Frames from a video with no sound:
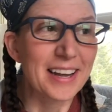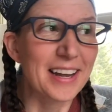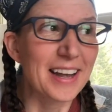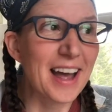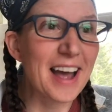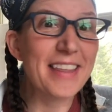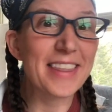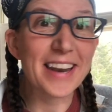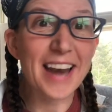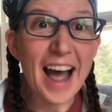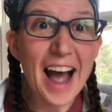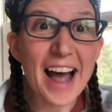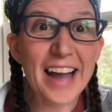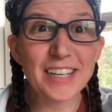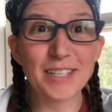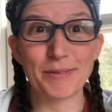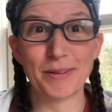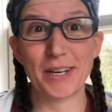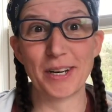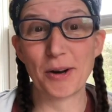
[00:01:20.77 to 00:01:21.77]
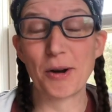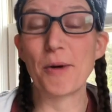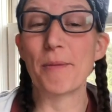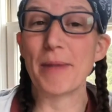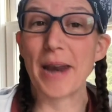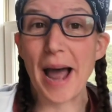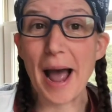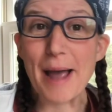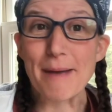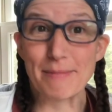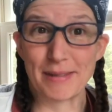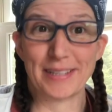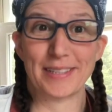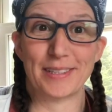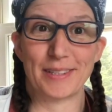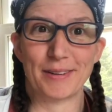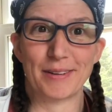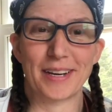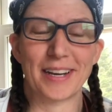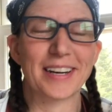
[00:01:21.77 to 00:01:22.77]
and then I do it at home and I'm the
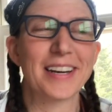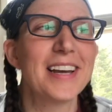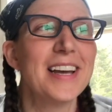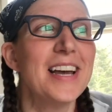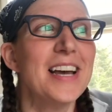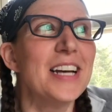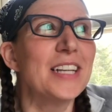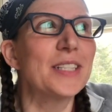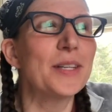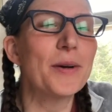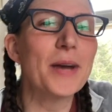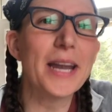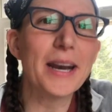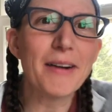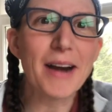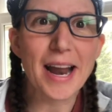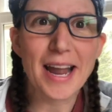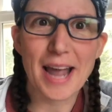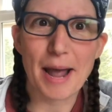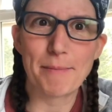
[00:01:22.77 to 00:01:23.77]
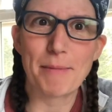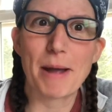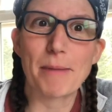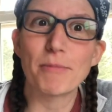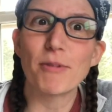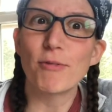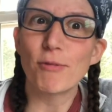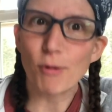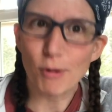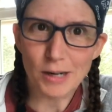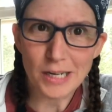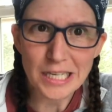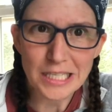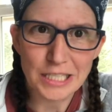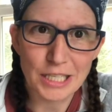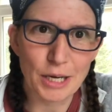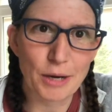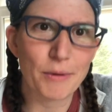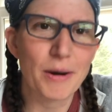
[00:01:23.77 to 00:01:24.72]
student. So here I am, I'm 42.